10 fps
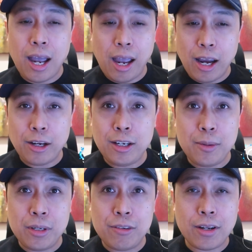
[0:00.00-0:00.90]
I
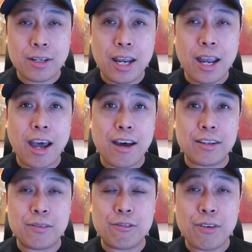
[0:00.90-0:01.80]
really believe that they
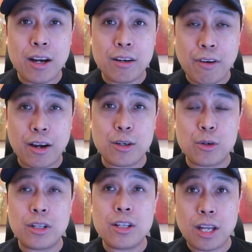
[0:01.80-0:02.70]
had very, very
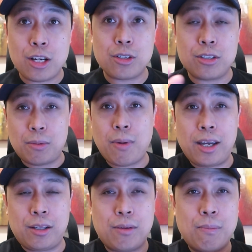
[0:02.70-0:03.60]
good intentions in
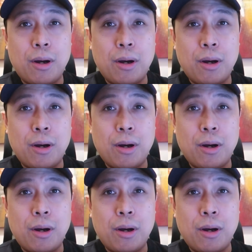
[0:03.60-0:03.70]
mind.